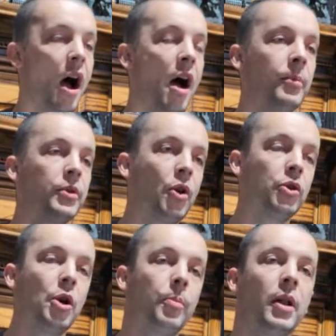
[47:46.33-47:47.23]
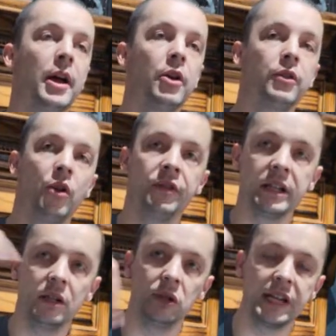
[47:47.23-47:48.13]
So your players are in this
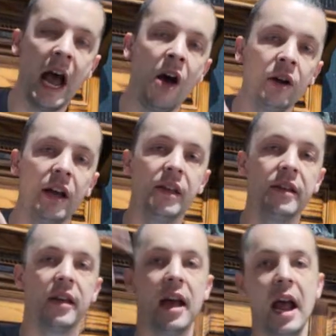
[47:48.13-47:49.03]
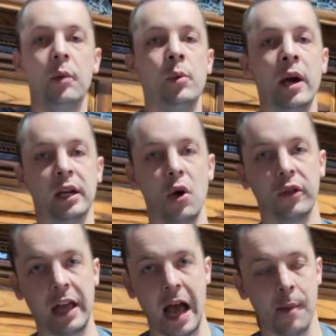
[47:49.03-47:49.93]
little town and they say, hey, we want to go to
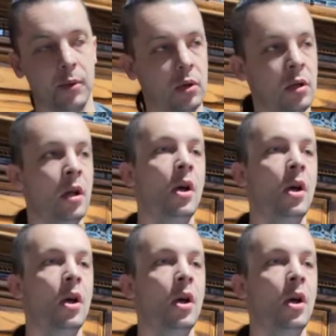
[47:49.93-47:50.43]
the capital.